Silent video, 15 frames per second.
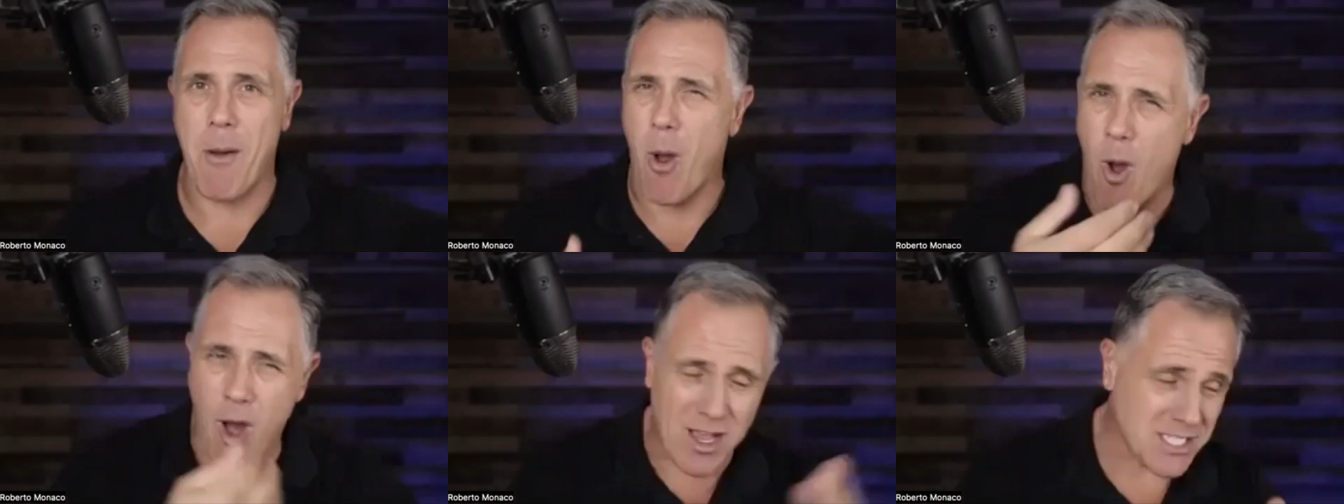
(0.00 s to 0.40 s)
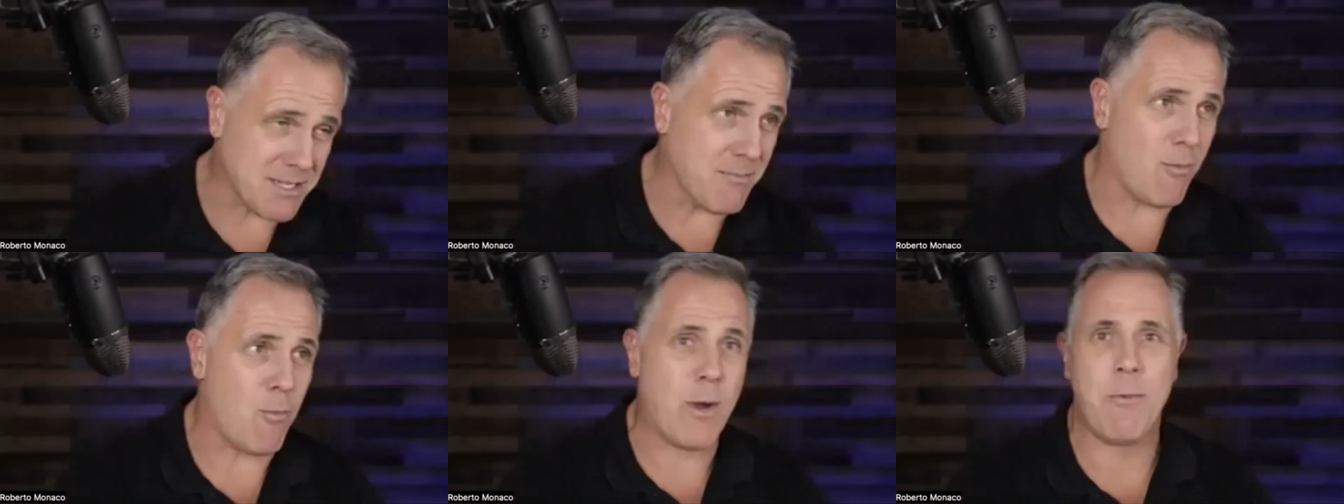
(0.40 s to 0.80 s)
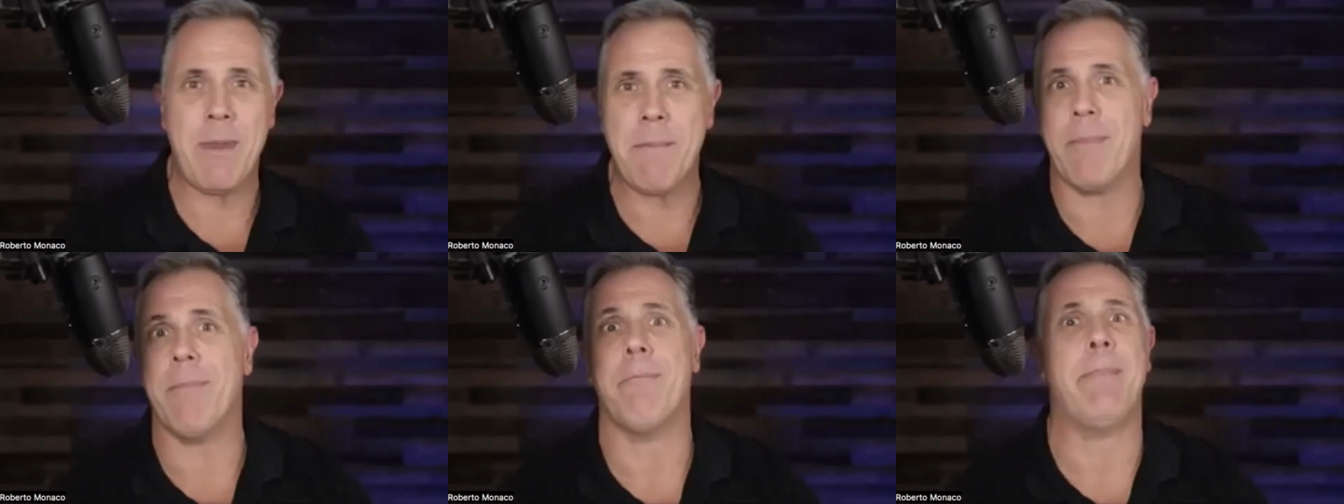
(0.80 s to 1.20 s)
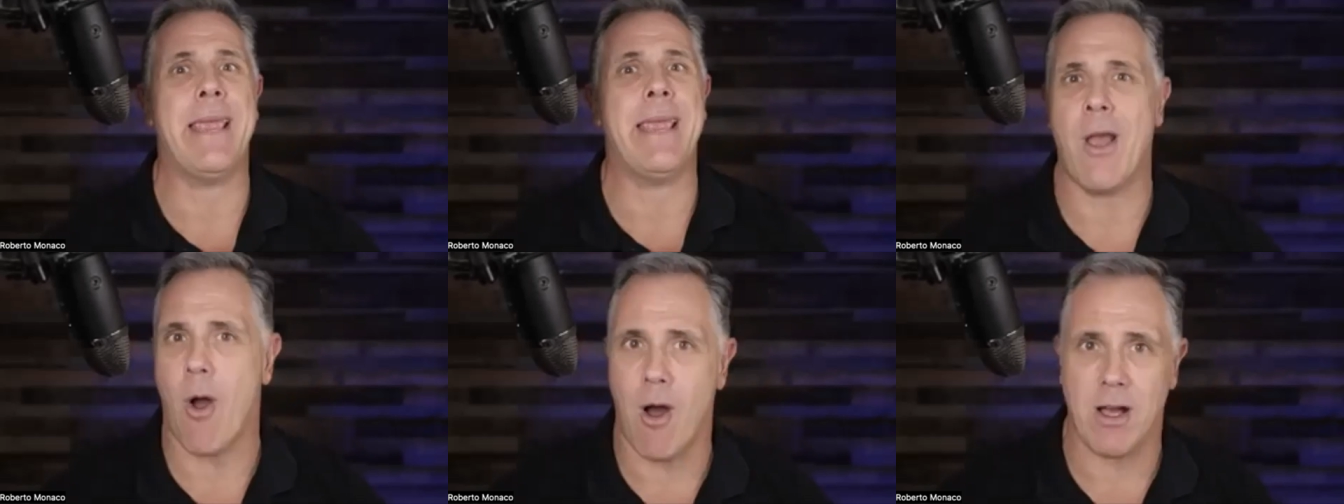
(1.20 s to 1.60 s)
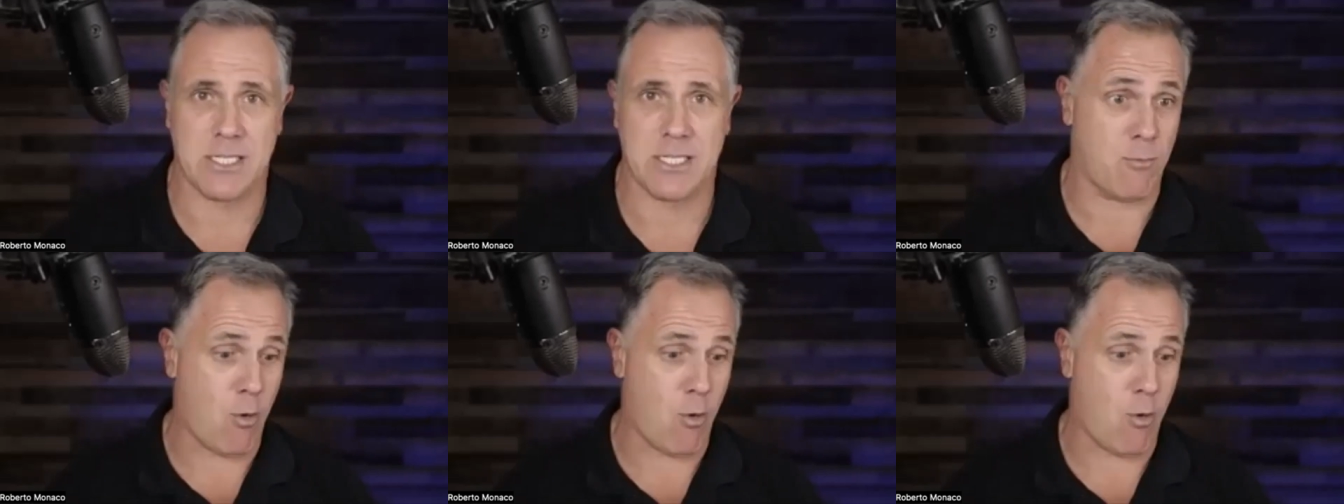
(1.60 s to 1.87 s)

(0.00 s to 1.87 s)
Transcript: Awesome. What do you mean being awesome?